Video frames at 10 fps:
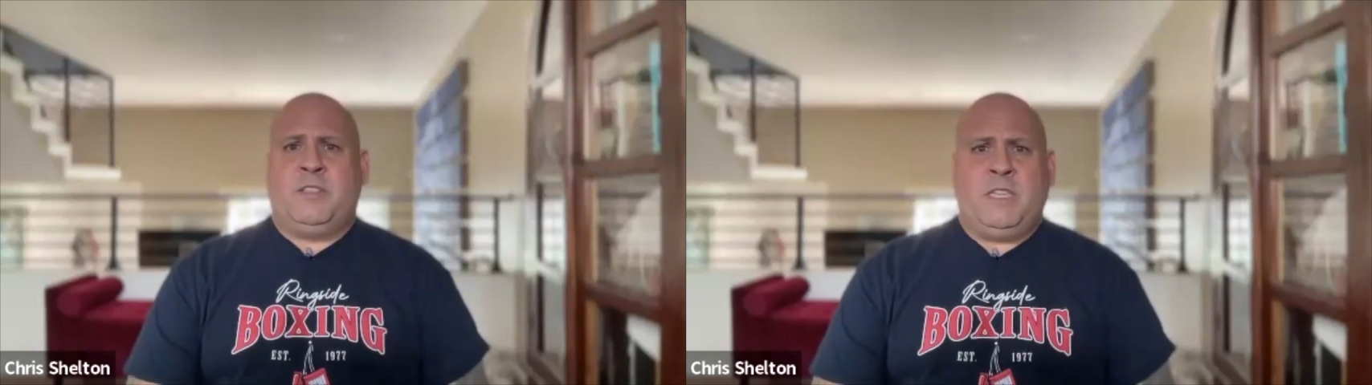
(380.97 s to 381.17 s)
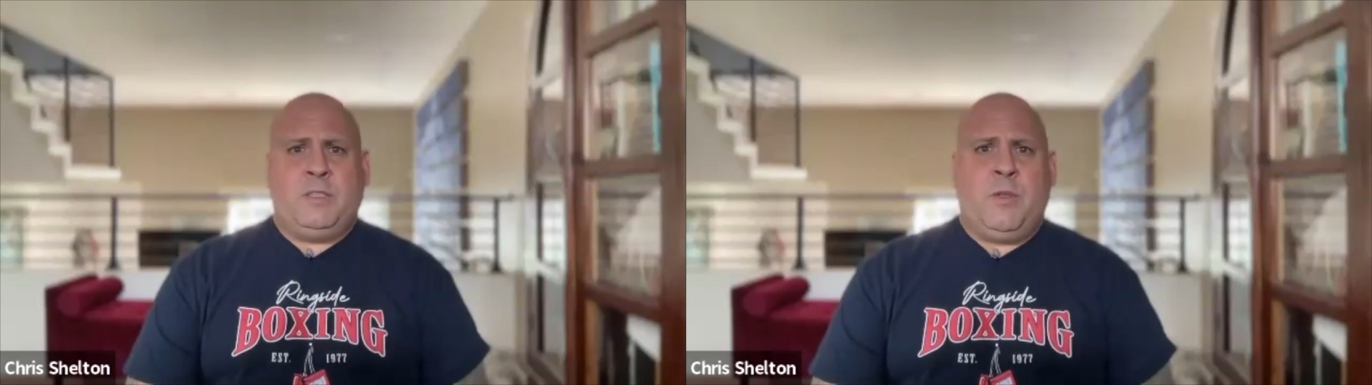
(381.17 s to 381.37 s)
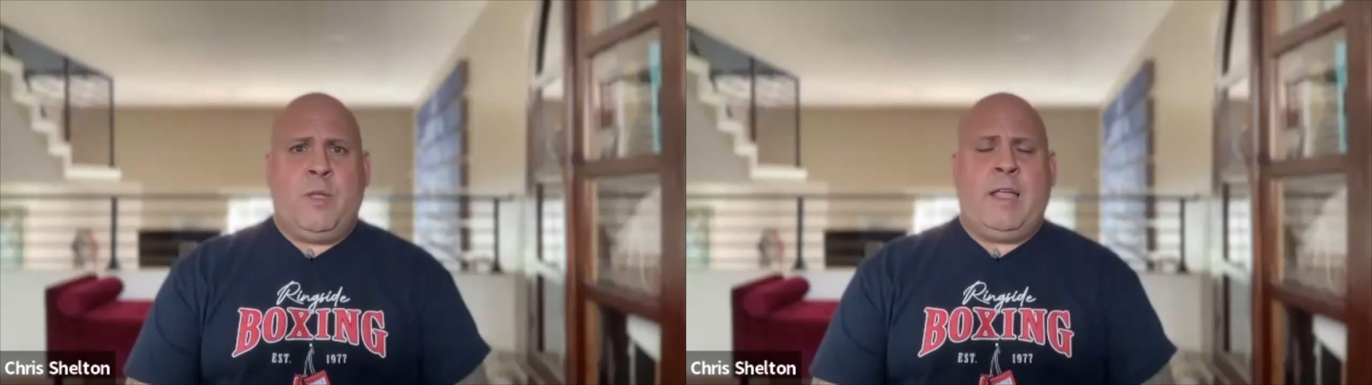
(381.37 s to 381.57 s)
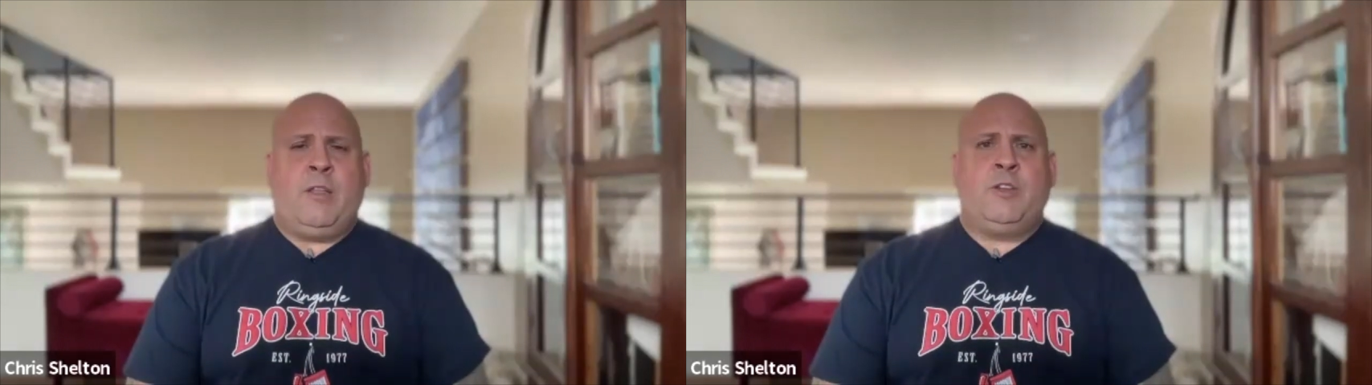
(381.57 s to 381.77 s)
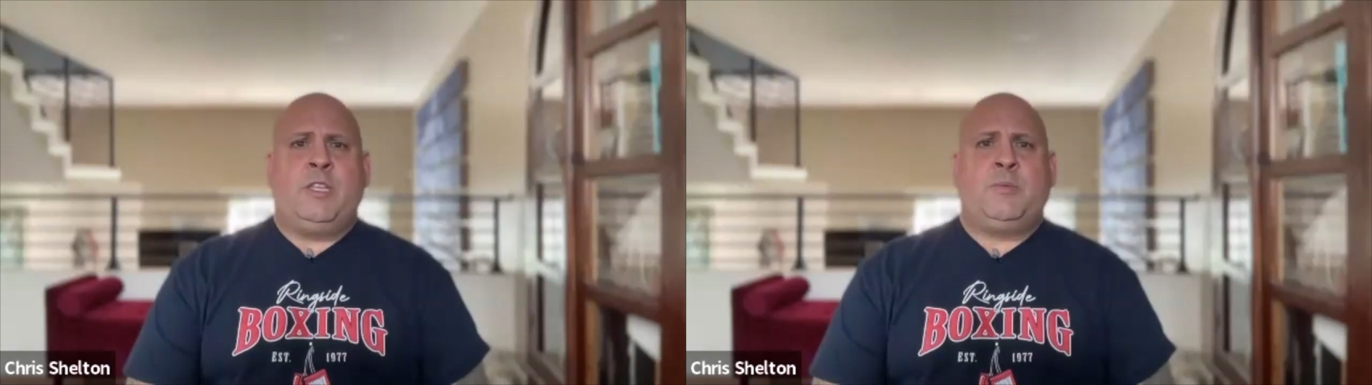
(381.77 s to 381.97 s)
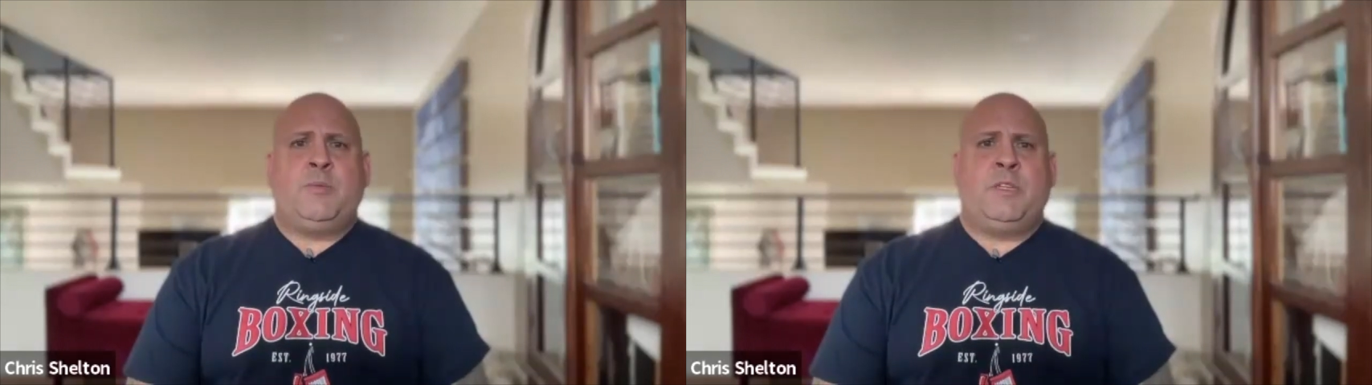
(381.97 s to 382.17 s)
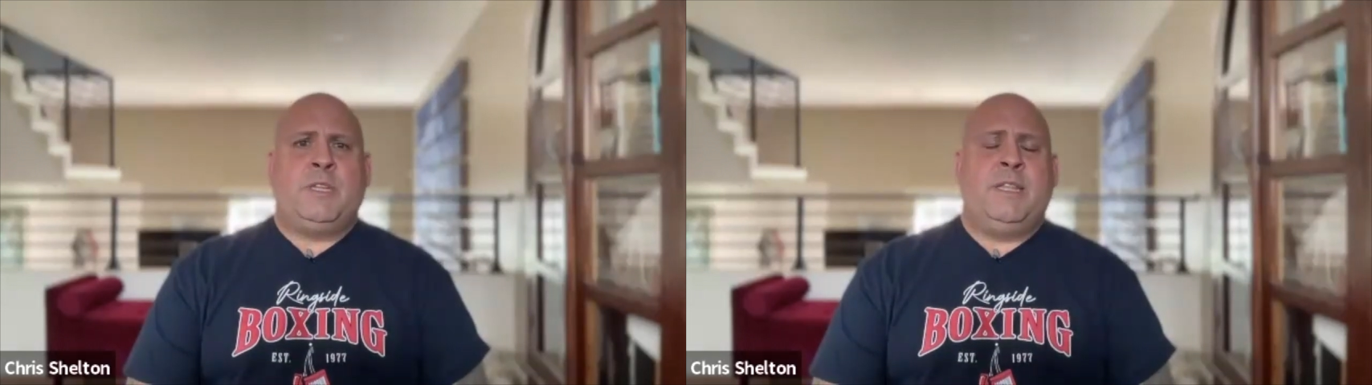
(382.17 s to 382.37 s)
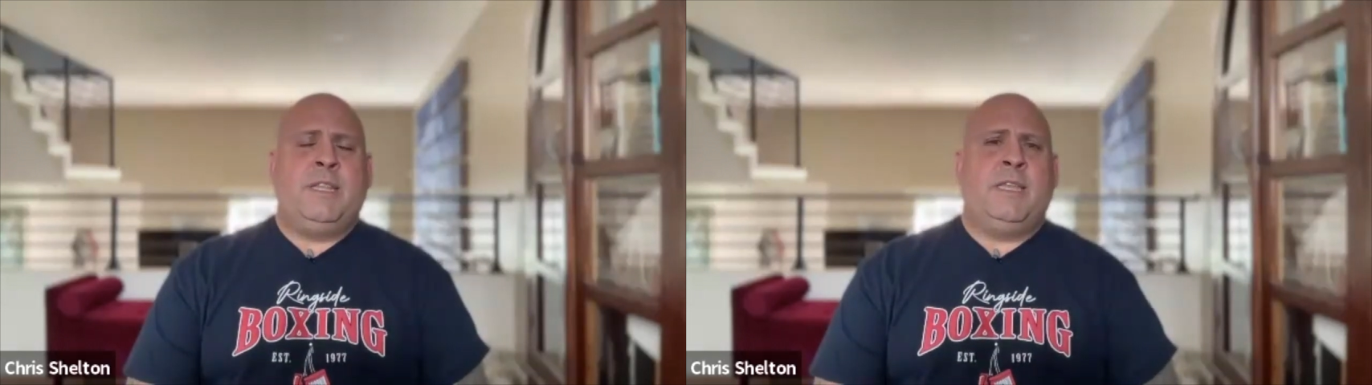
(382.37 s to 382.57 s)
seasonal allergies,
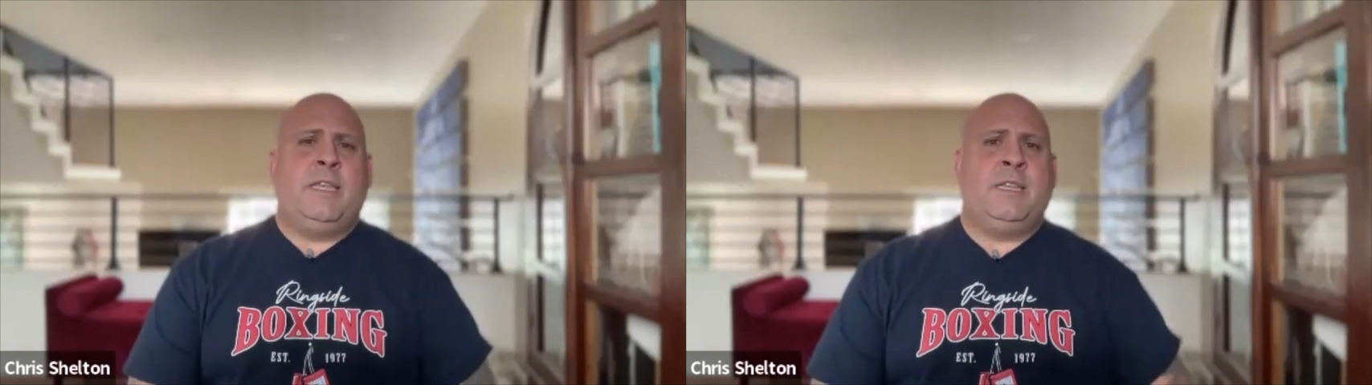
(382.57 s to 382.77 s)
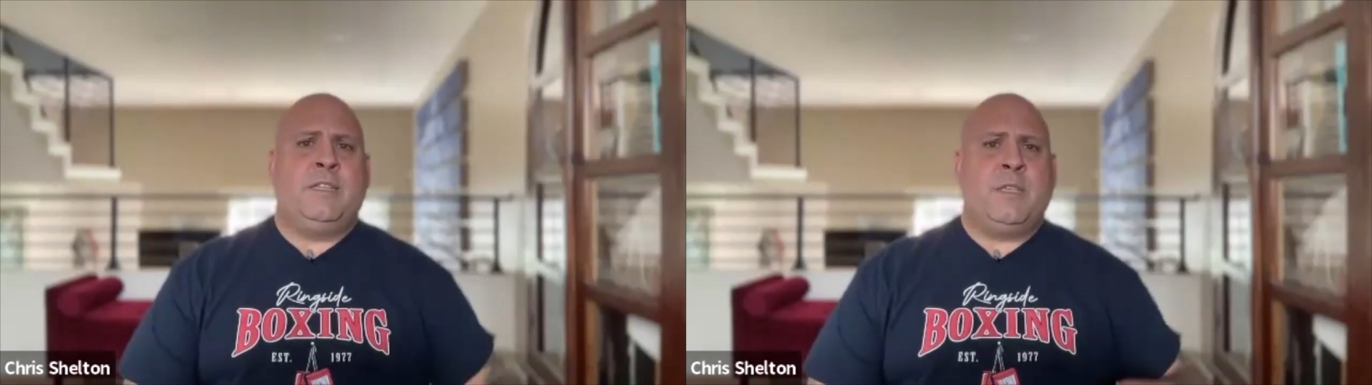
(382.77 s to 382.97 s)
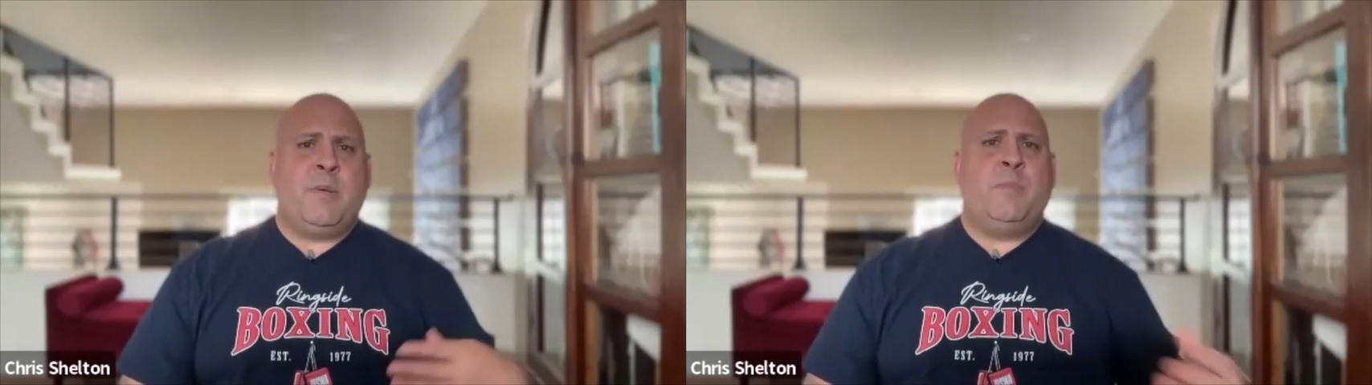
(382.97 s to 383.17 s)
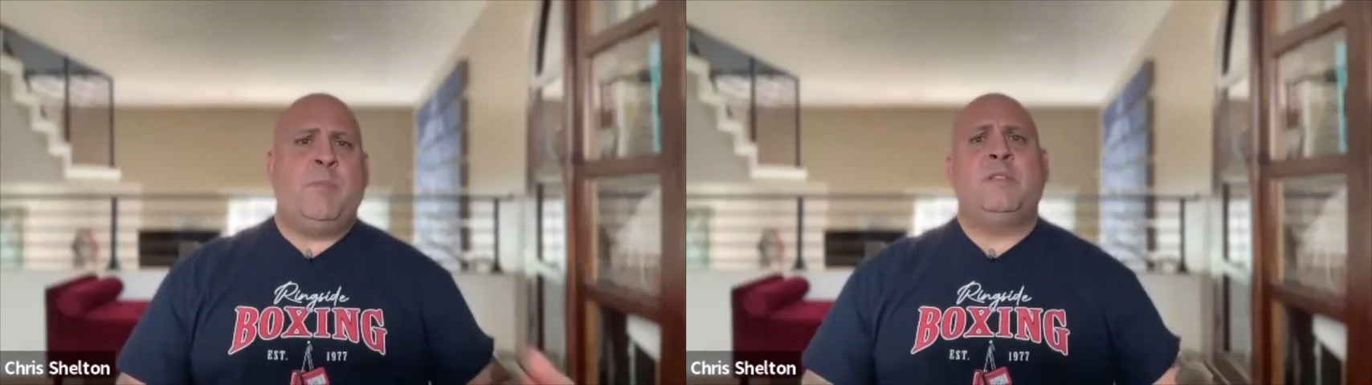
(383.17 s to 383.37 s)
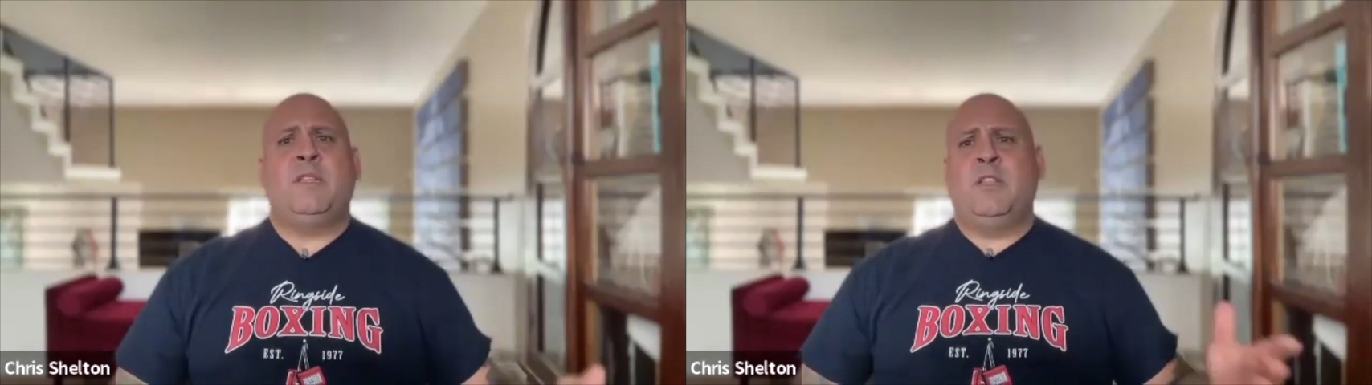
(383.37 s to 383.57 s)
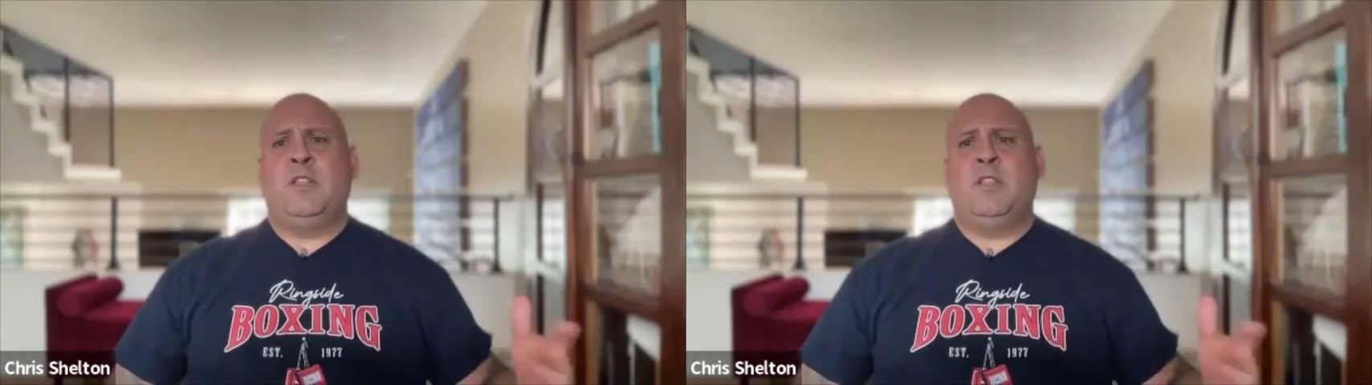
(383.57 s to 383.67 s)
especially in the Indian summer months and